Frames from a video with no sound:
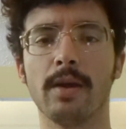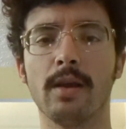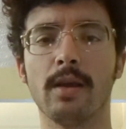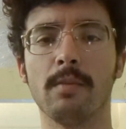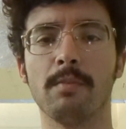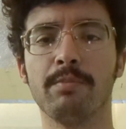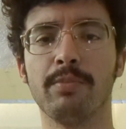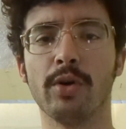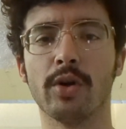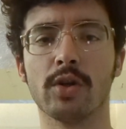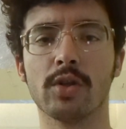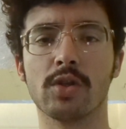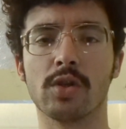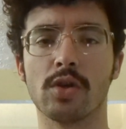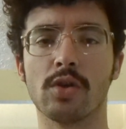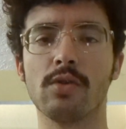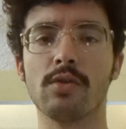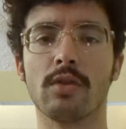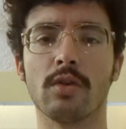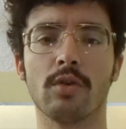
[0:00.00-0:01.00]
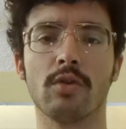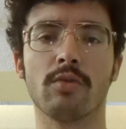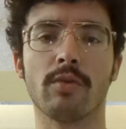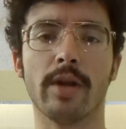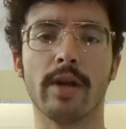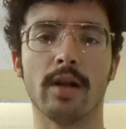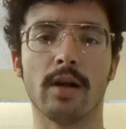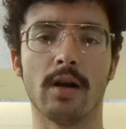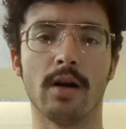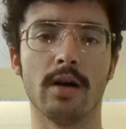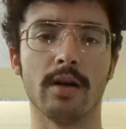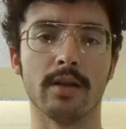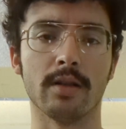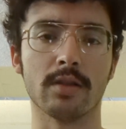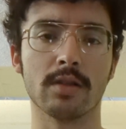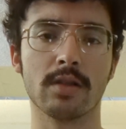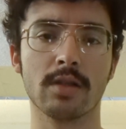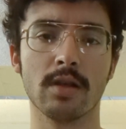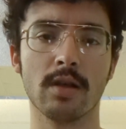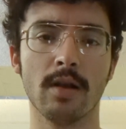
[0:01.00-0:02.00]
in Book Two, The Great
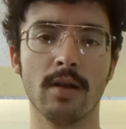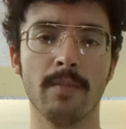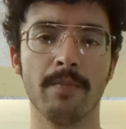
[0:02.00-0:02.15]
Hunt,